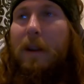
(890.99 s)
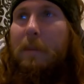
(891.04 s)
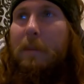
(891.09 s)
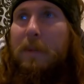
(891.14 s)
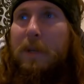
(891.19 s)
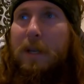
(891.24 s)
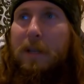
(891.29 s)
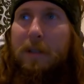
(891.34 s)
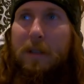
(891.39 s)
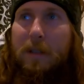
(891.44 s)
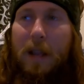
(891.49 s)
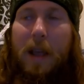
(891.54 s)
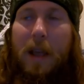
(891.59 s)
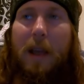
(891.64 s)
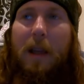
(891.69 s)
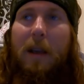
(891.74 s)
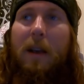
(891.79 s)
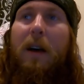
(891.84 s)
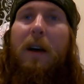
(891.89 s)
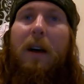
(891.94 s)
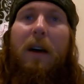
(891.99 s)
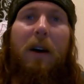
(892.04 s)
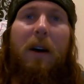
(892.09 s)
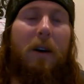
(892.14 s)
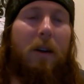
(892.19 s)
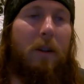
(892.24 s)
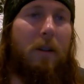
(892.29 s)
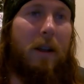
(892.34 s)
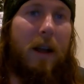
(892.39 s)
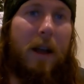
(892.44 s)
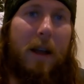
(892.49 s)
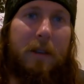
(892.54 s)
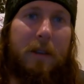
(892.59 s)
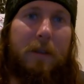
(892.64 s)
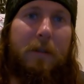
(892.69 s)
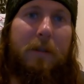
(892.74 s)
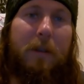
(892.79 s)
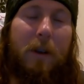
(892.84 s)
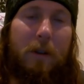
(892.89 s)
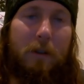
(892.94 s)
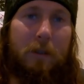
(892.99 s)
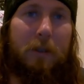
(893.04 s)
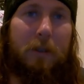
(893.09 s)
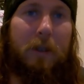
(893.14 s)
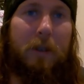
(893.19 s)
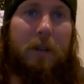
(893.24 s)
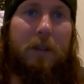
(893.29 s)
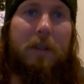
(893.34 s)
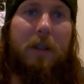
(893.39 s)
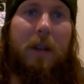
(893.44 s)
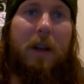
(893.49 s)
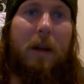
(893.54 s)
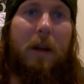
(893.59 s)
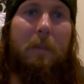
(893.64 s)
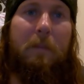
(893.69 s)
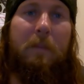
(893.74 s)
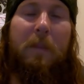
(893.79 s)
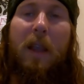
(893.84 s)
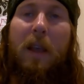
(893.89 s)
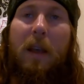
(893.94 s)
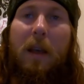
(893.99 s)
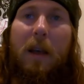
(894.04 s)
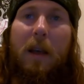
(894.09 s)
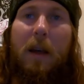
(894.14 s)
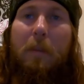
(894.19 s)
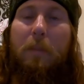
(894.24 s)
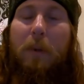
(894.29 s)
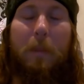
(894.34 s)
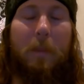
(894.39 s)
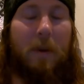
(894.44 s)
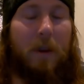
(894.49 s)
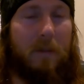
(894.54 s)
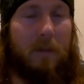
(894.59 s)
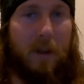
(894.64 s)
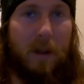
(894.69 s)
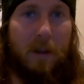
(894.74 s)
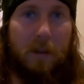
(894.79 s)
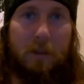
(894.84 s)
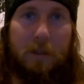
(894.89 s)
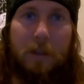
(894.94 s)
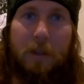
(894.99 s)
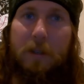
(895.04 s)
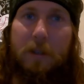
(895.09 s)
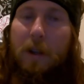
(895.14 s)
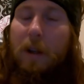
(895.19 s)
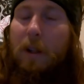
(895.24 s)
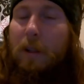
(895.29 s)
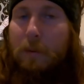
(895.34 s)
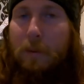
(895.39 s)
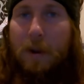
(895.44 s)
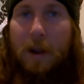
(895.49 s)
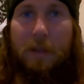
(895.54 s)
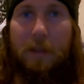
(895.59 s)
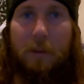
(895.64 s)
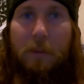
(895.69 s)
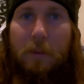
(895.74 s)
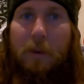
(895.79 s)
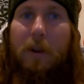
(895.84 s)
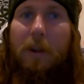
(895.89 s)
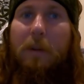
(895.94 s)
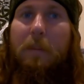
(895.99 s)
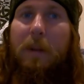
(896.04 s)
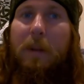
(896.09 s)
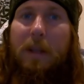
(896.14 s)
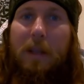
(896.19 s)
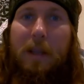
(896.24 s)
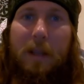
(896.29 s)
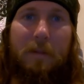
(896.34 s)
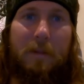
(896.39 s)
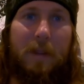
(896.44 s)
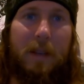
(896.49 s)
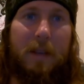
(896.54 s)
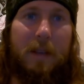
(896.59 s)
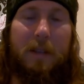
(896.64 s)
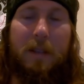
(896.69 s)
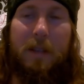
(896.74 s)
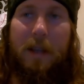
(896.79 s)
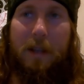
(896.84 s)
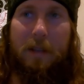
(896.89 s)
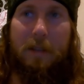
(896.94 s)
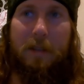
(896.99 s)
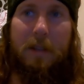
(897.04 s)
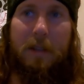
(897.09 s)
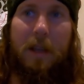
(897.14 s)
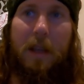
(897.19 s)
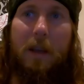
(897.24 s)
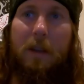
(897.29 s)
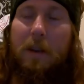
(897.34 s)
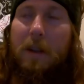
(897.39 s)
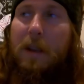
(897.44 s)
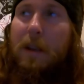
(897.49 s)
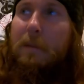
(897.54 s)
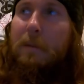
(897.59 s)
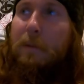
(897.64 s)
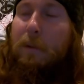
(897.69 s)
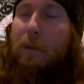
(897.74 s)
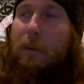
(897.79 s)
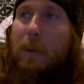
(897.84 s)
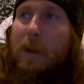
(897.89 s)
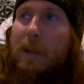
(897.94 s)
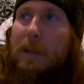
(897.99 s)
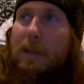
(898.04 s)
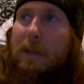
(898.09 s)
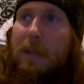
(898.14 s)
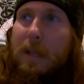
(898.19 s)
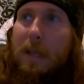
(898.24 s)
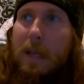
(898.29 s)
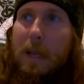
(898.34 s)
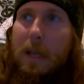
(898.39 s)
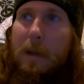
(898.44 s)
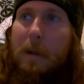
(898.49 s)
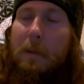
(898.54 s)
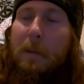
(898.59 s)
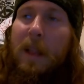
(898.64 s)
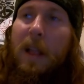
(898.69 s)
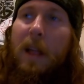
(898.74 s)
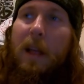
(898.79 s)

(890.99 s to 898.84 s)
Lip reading: I'm just saying all kinds of cultures, primitive cultures all around the world believed these things, that they could influence the